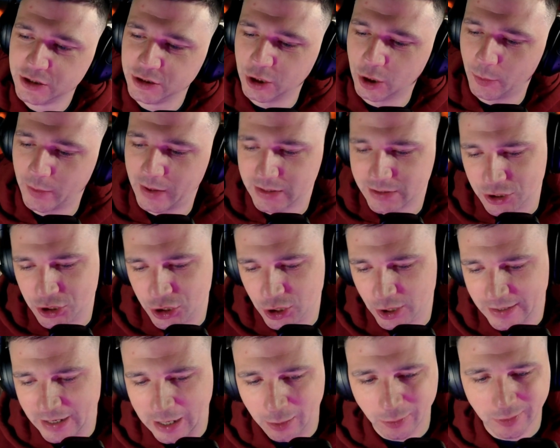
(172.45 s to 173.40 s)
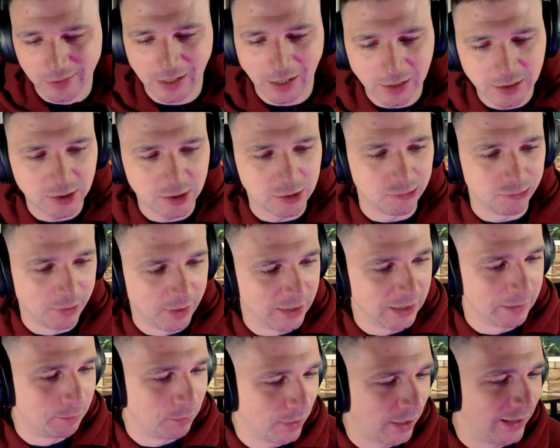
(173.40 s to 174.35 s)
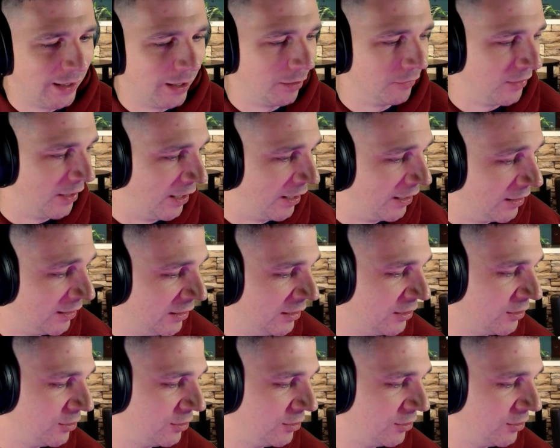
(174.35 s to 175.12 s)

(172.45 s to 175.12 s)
Yo, we had to show you how gangsters really play out there.